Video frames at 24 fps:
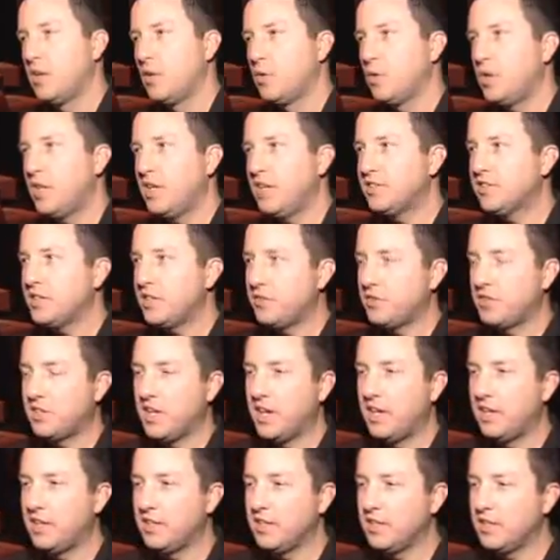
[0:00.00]
Well, as I've
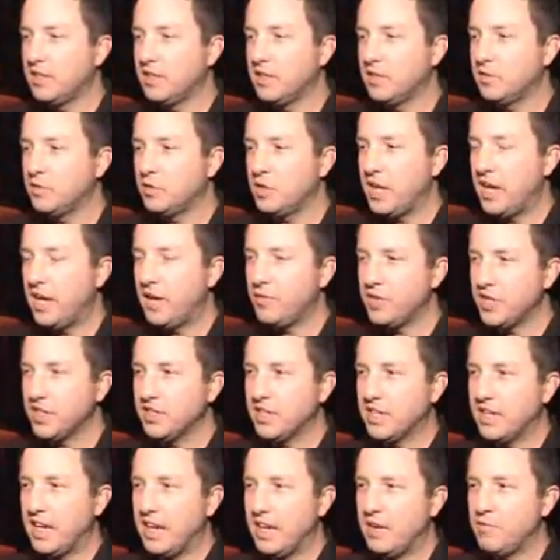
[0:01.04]
said, having
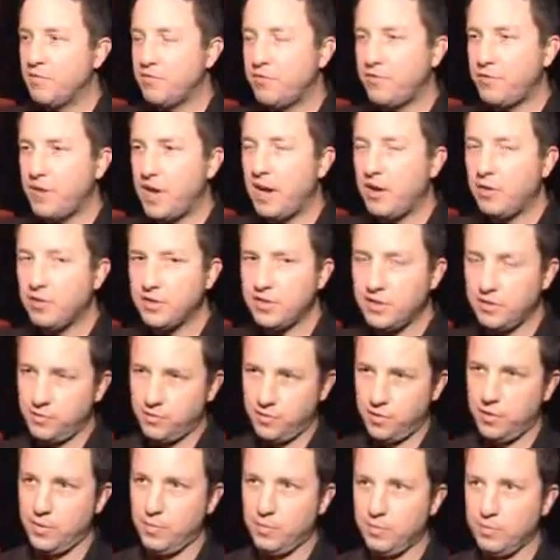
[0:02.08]
the game founded
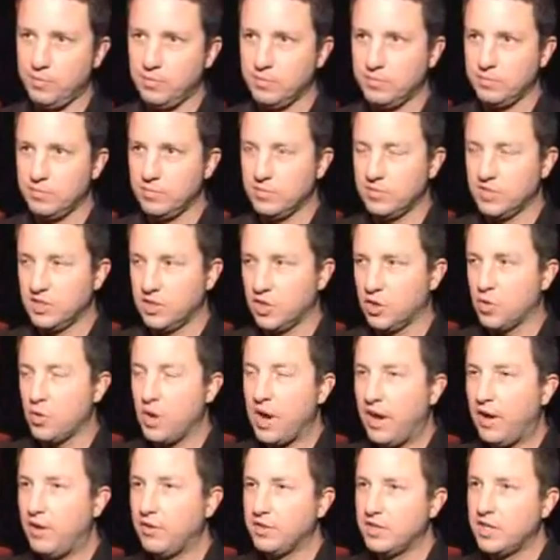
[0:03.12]
from the
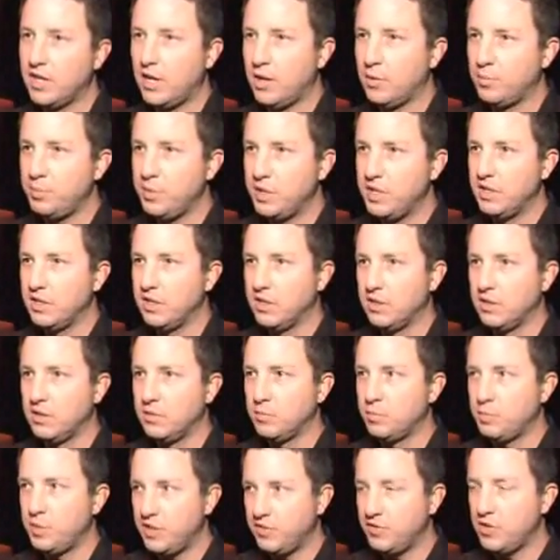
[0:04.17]
ground up
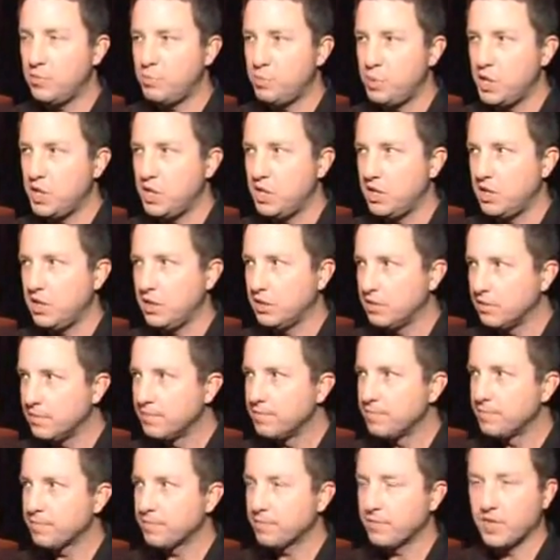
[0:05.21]
in PvP,
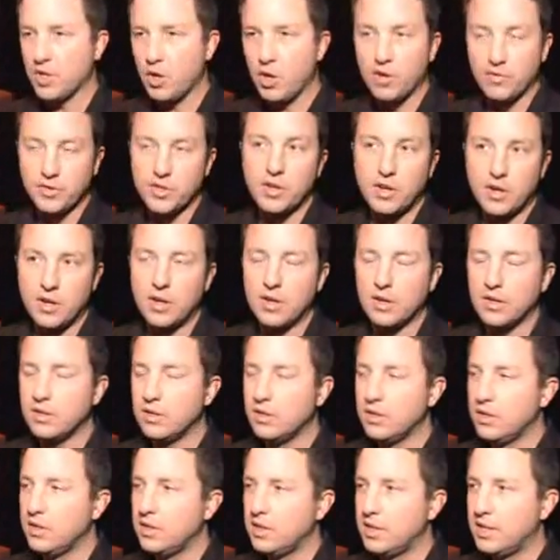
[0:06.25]

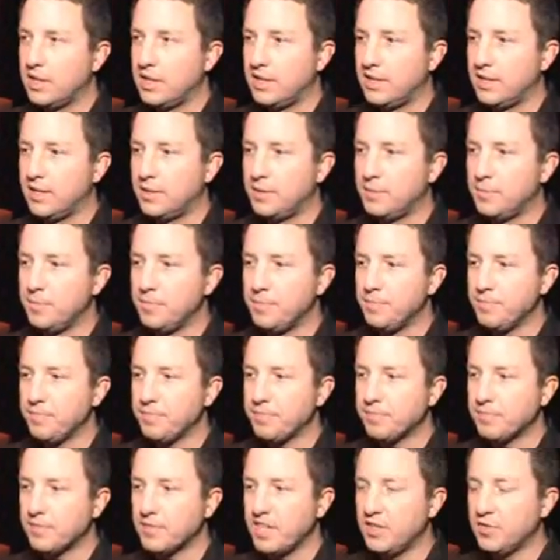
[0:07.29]
RVR,
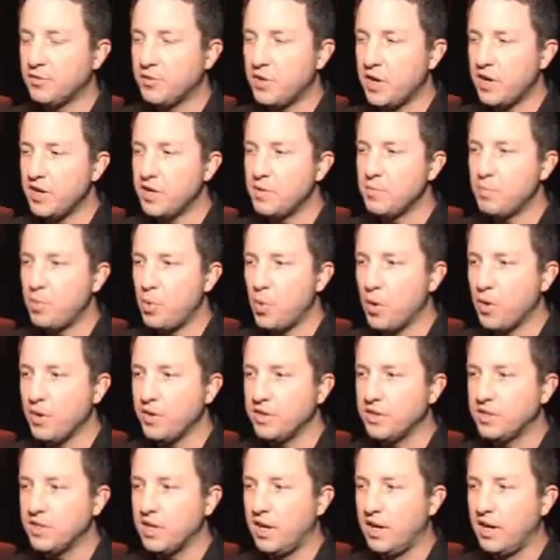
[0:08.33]
is very
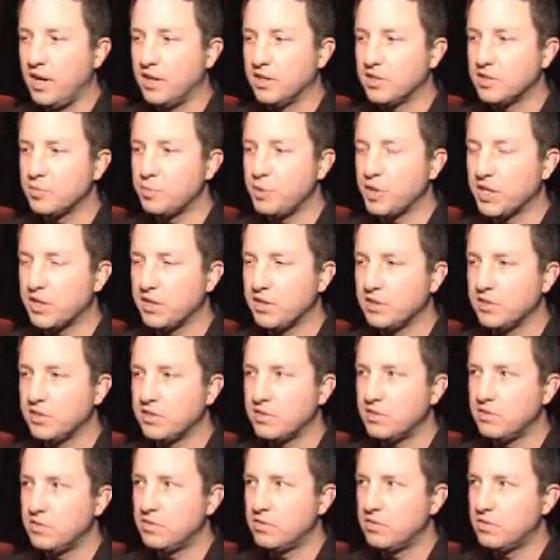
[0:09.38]
important to us because
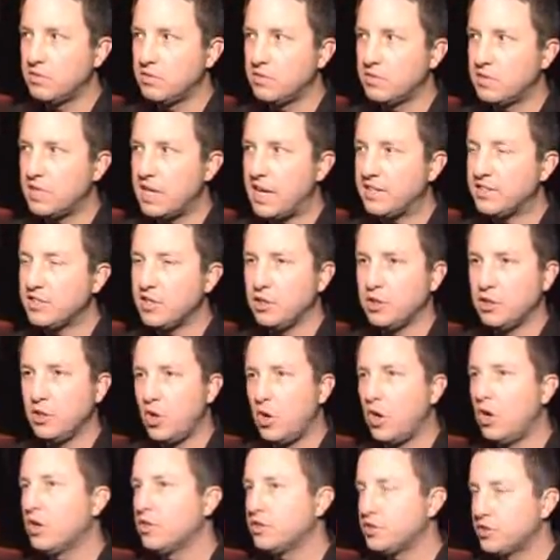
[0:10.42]
that's a
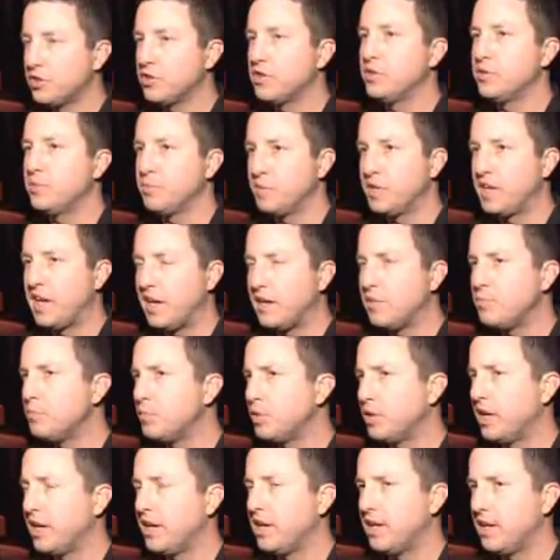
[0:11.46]
long-term
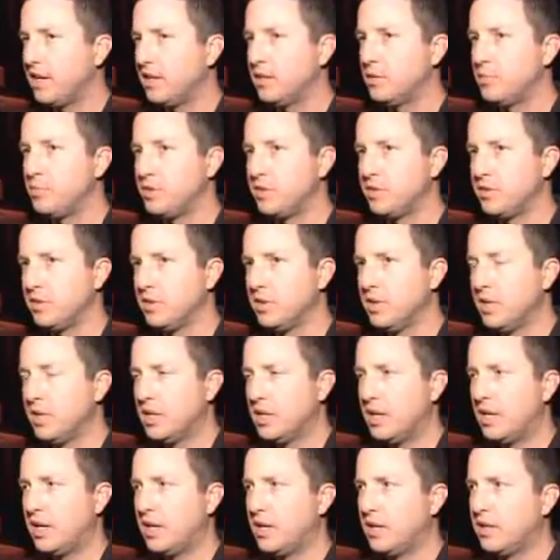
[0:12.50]
gameplay element.
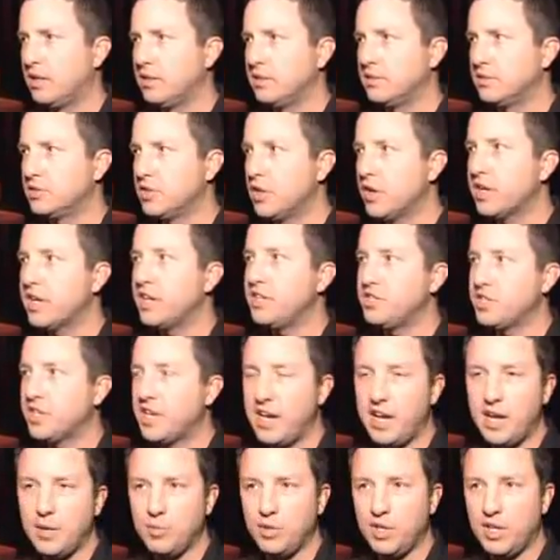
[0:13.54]
Dark Age of
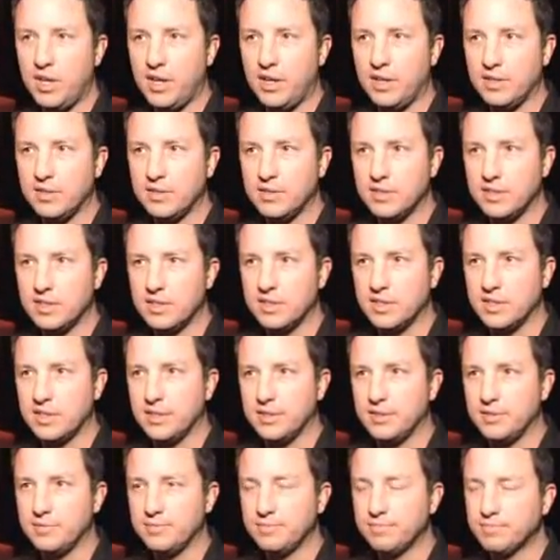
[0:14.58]
Camelot
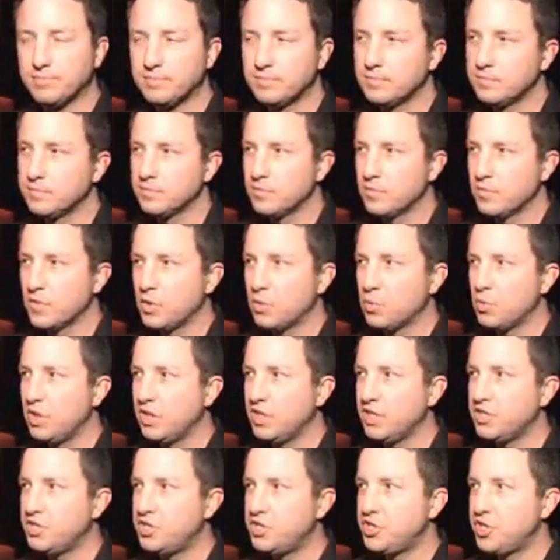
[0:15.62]

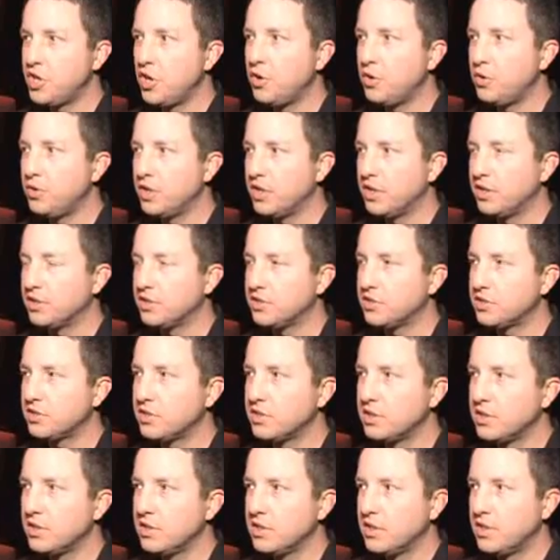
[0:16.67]
really showed us
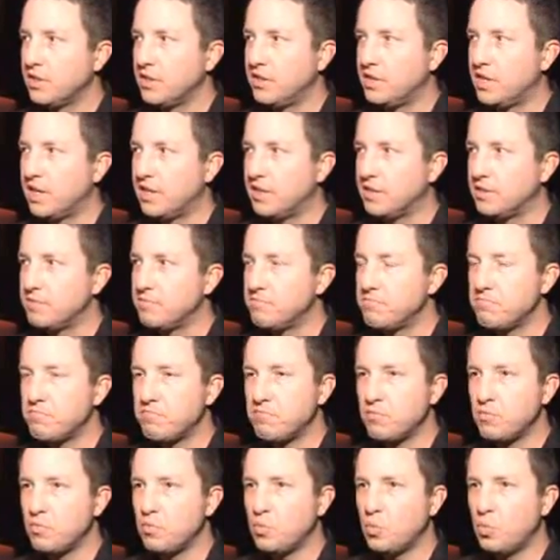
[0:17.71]
that
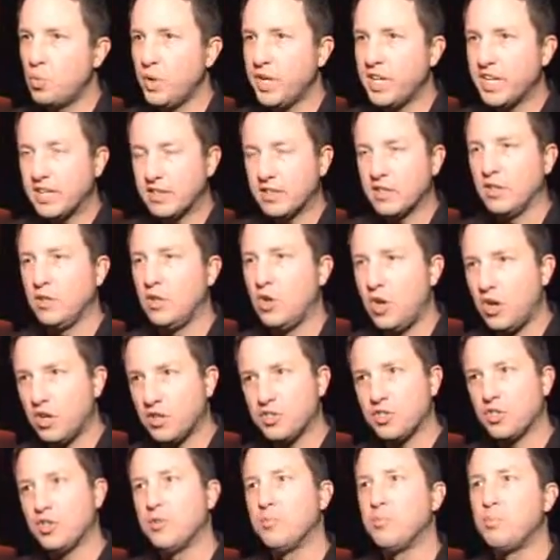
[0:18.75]
we get the
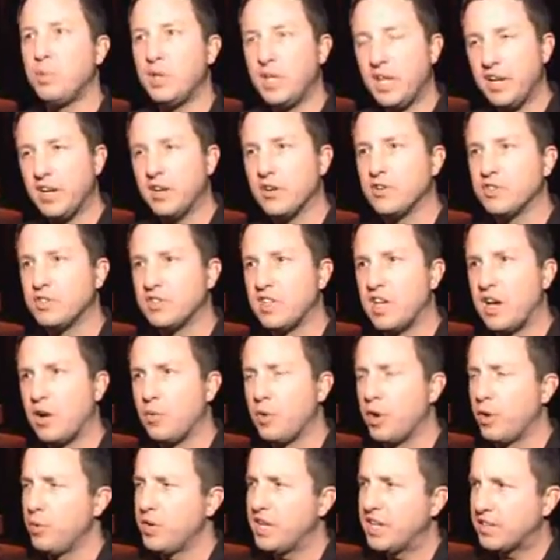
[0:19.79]
long-term players that
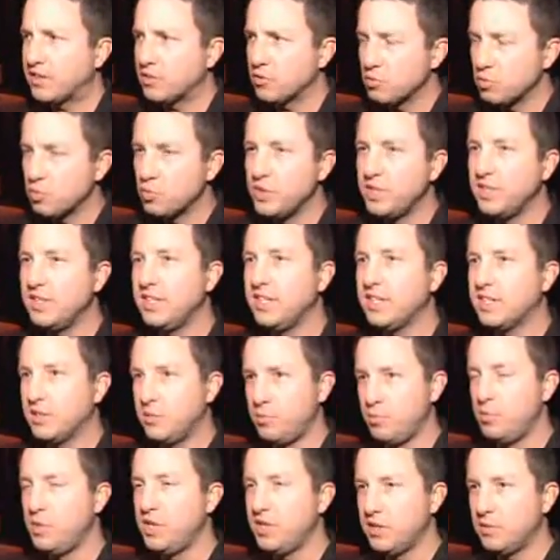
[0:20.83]
way. We get the really
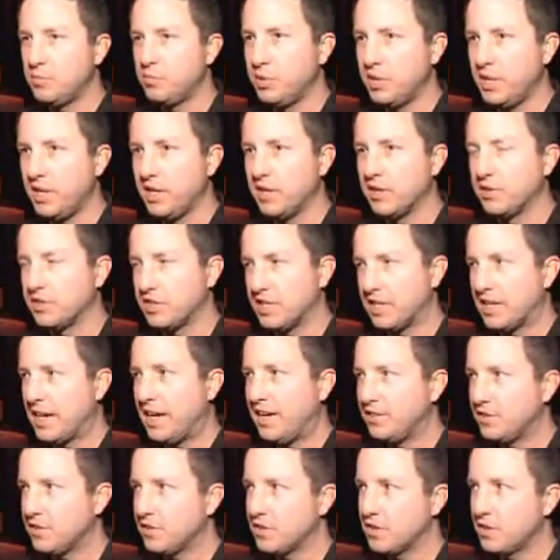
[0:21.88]
committed players, the
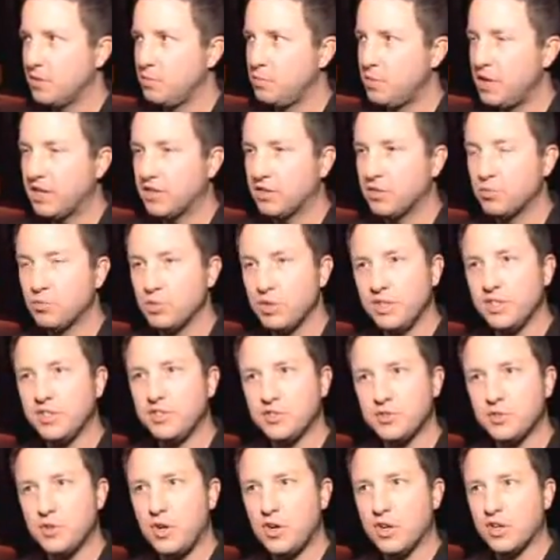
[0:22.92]
guys that are going to make the really
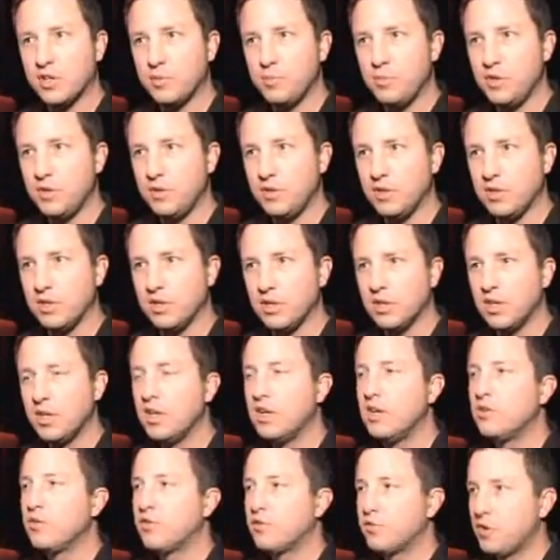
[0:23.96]
strong community
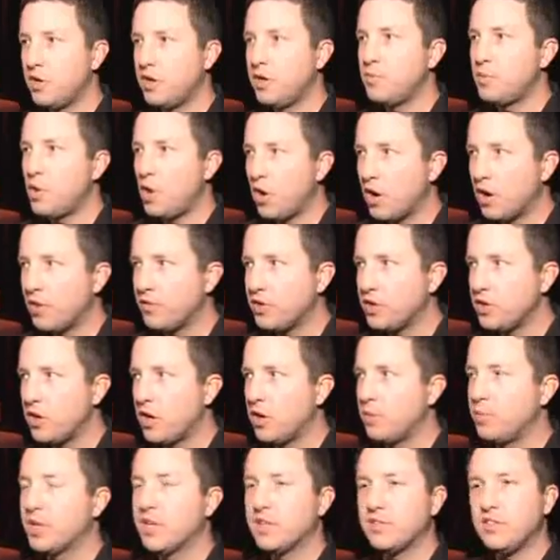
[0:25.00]
from
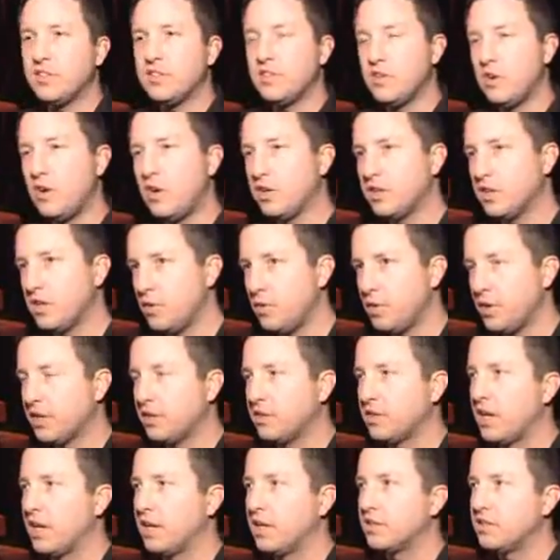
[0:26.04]
RVR, because it's an ongoing
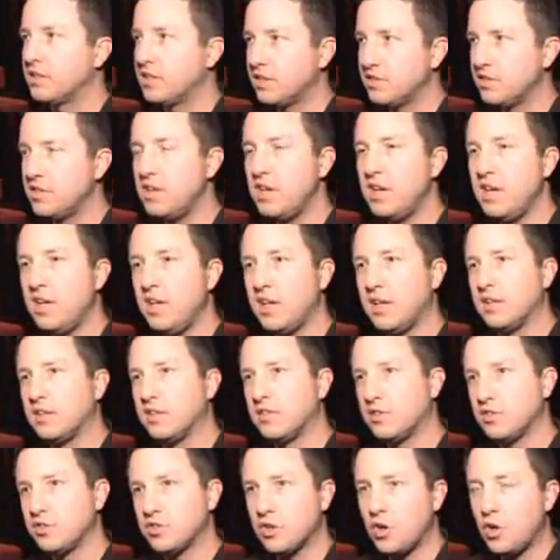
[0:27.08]
thing. It doesn't end.
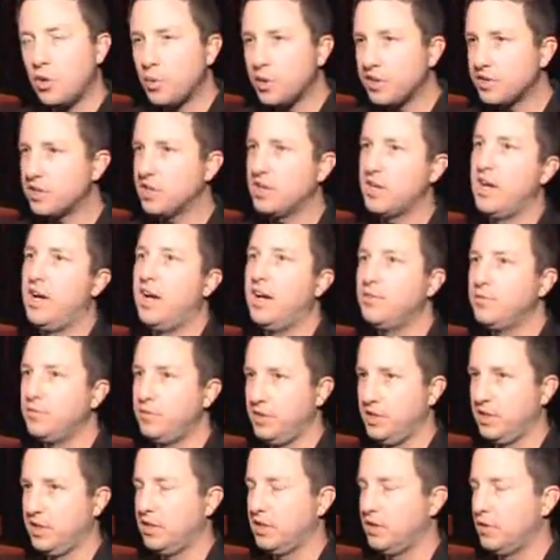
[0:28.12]
There's always a
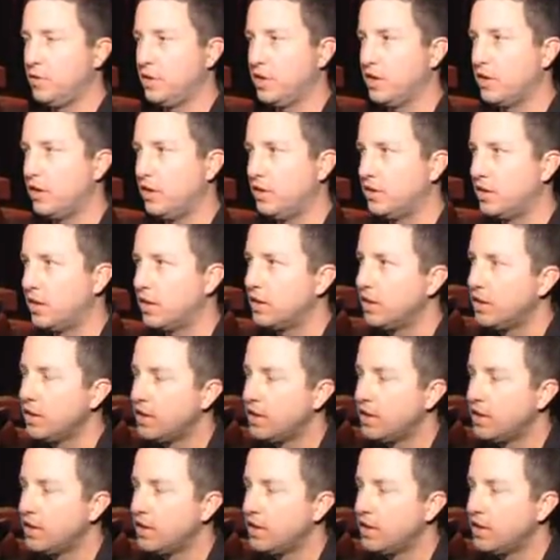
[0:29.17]
conflict going on there.